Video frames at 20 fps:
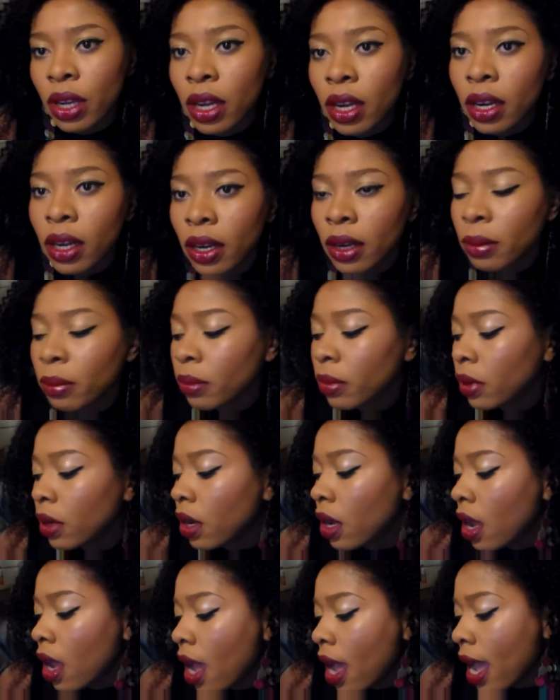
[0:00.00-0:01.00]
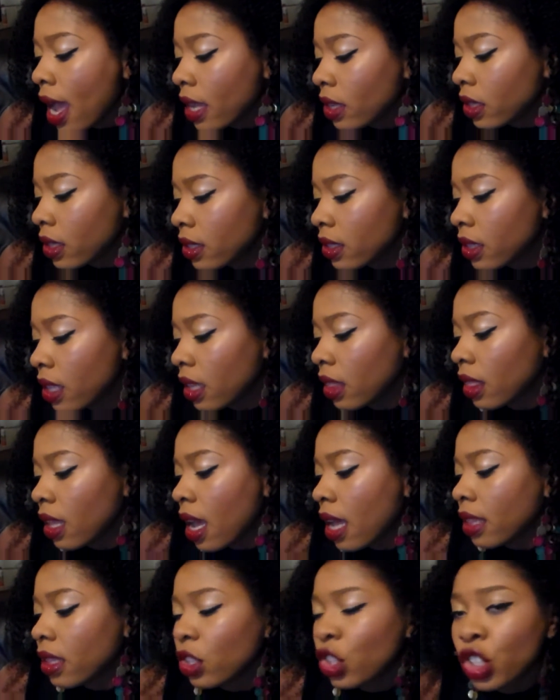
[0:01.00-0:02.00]
I just think
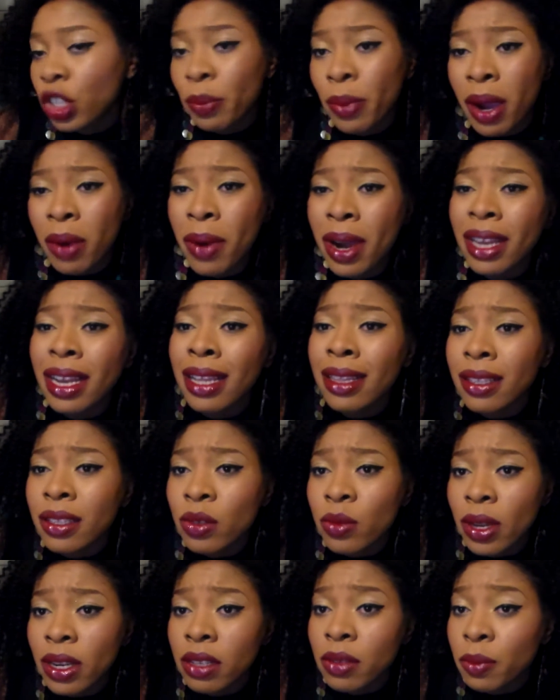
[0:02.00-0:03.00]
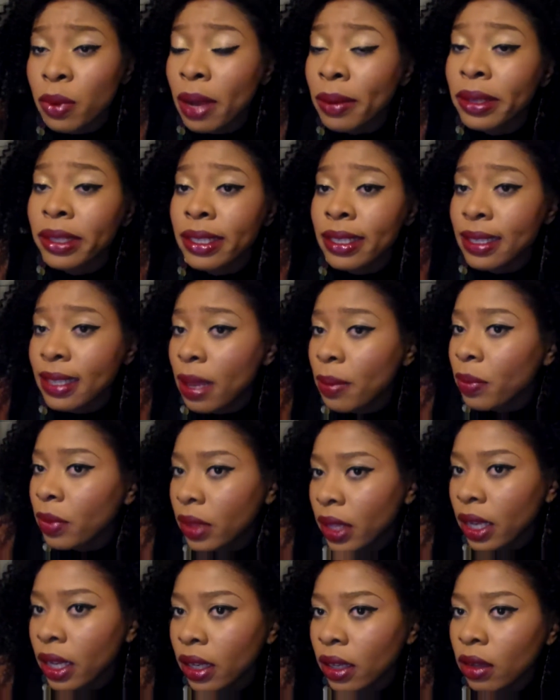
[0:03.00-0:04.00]
that the cheaper one and this one is probably the same
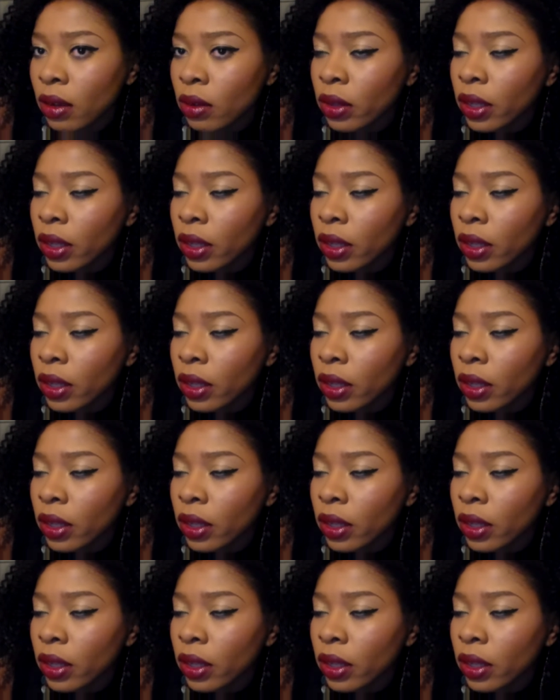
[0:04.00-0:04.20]
thing.